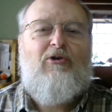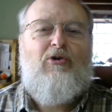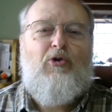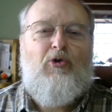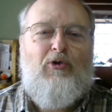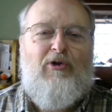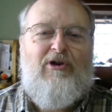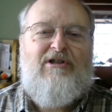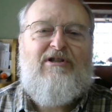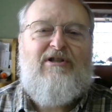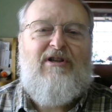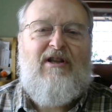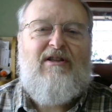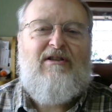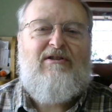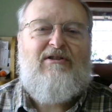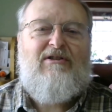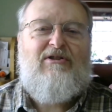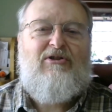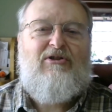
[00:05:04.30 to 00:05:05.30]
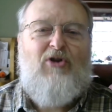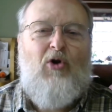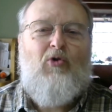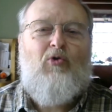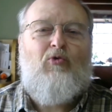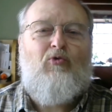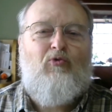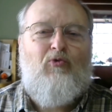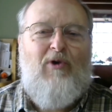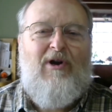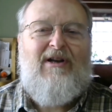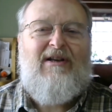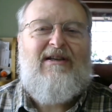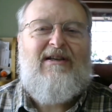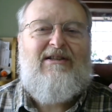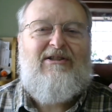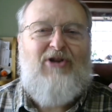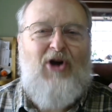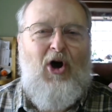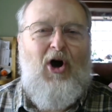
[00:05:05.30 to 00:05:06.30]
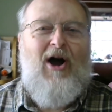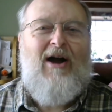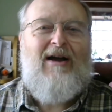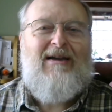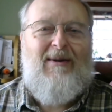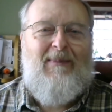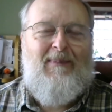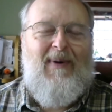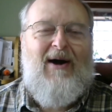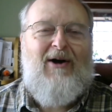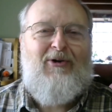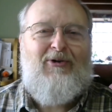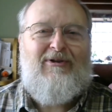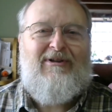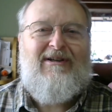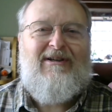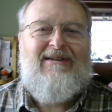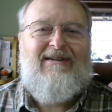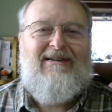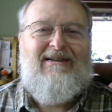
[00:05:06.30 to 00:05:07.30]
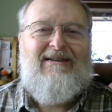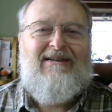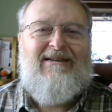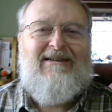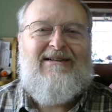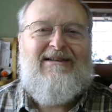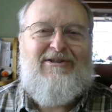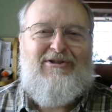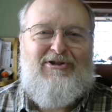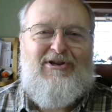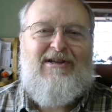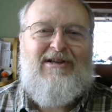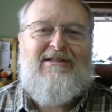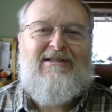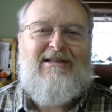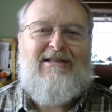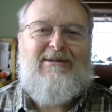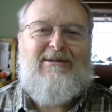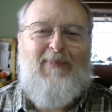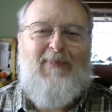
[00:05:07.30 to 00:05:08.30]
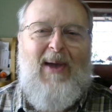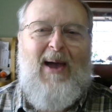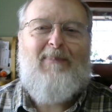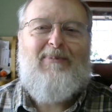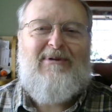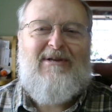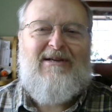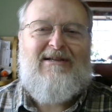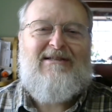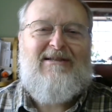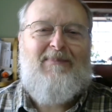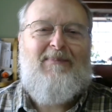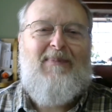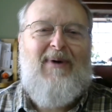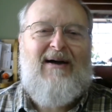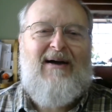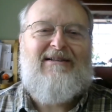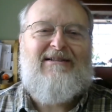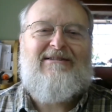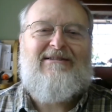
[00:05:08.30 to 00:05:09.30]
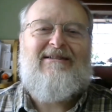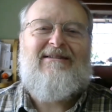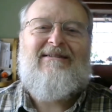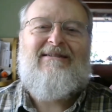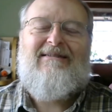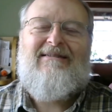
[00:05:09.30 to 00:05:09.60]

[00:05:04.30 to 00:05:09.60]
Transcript: Christians don't really talk about Jesus' baptism much.